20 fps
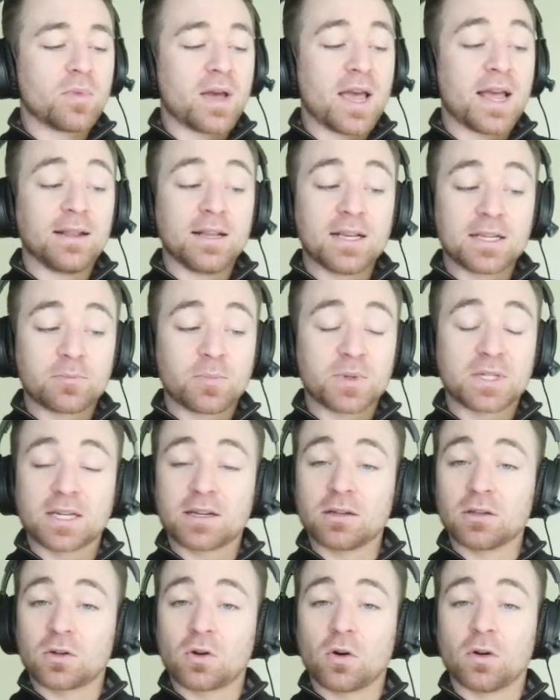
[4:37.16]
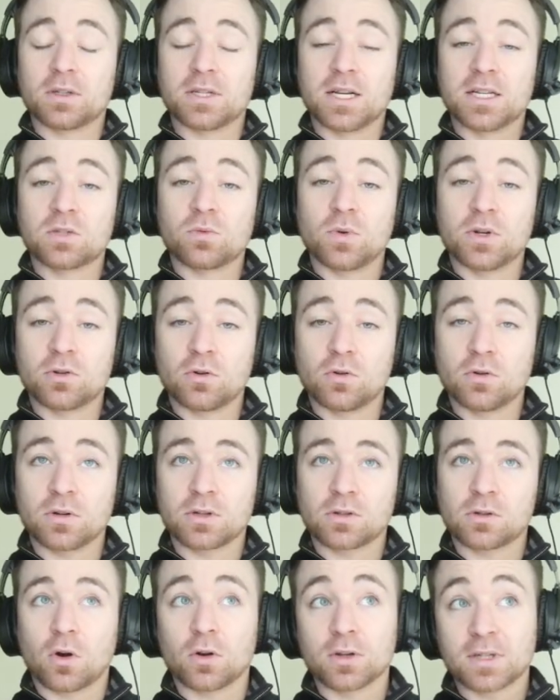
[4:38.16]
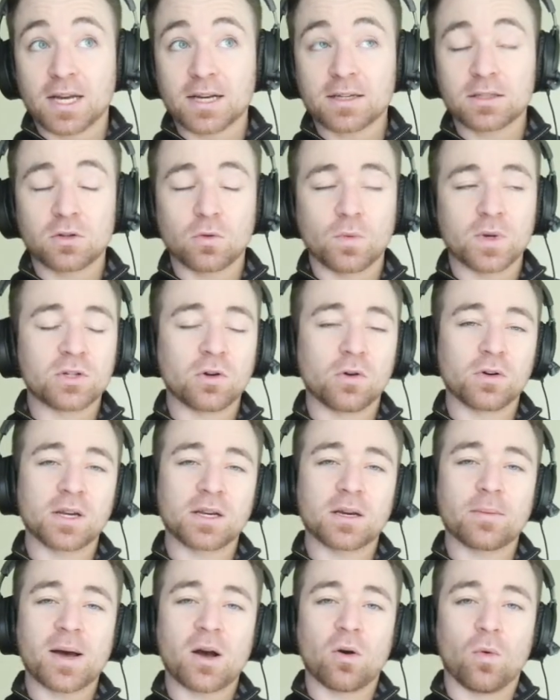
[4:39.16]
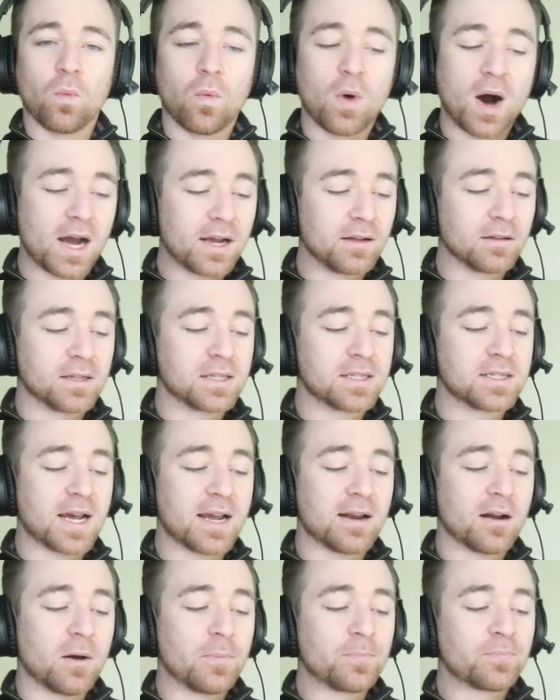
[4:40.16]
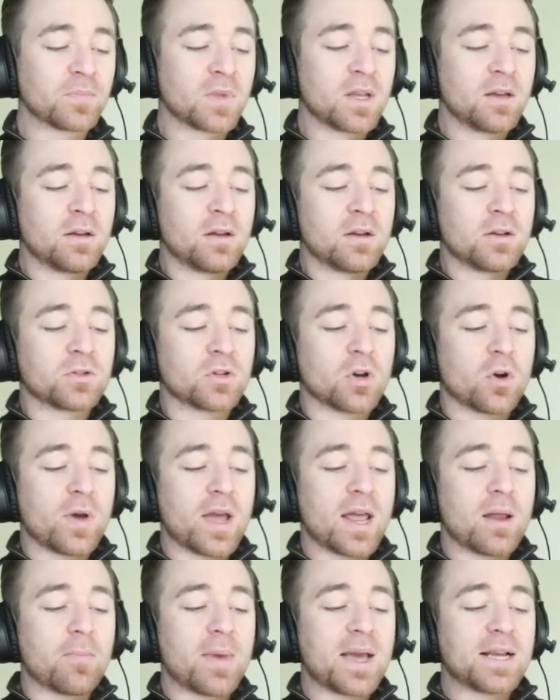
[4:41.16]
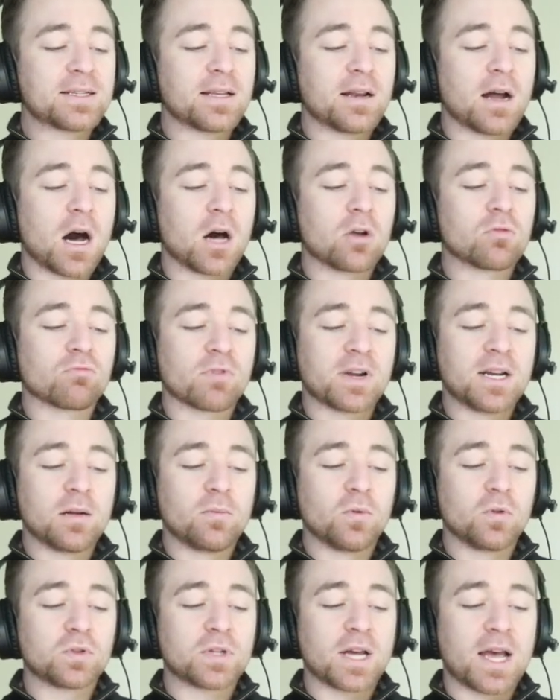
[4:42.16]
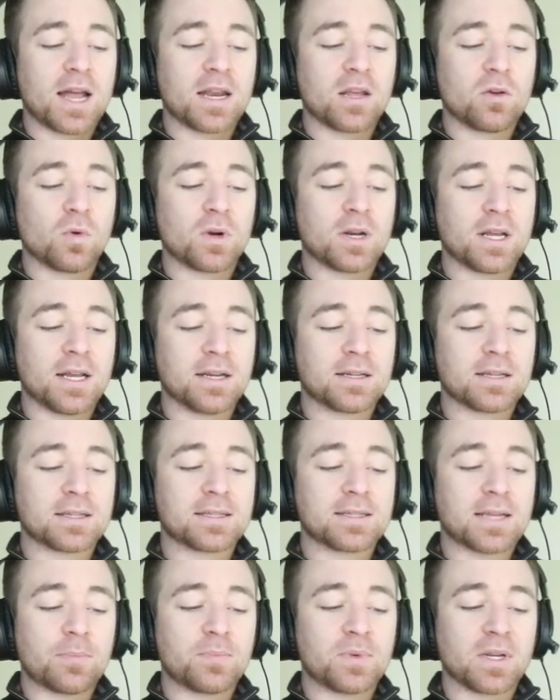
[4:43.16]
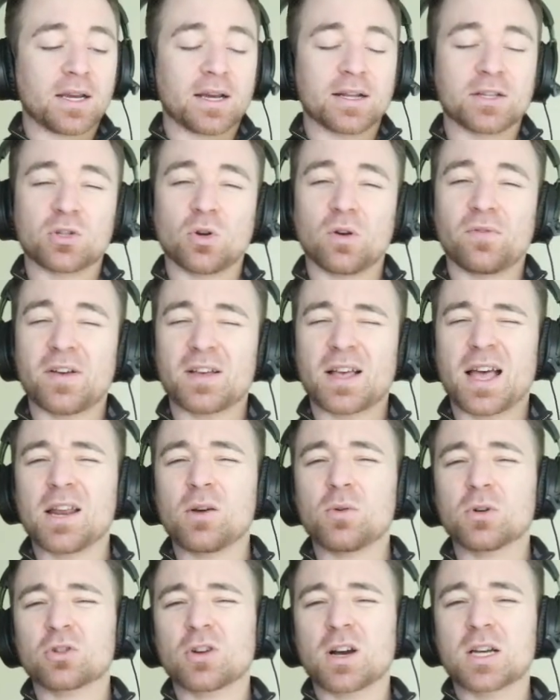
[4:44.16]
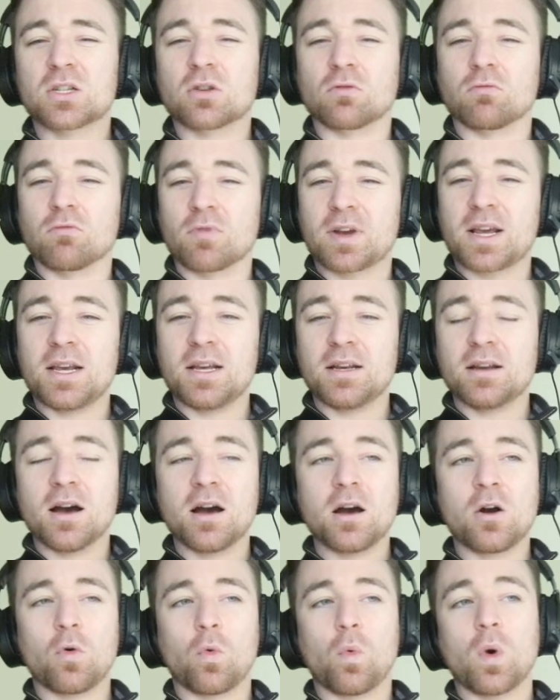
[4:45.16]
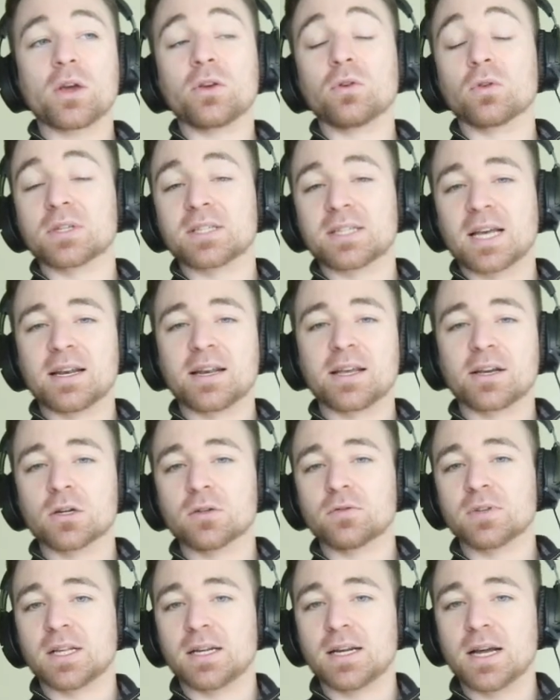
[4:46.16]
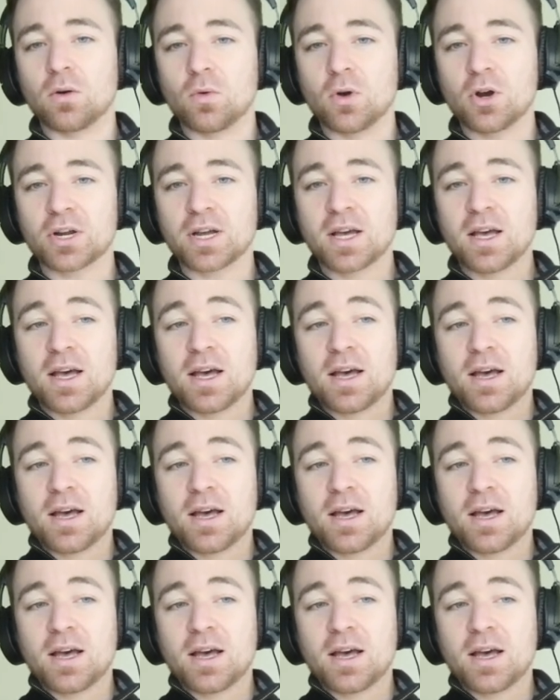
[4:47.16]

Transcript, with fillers: In this particular contents, we're context, we're talking about wireless data. So it makes it unreadable to anyone intercepting it. So if anyone tries to read what you are sending over the network,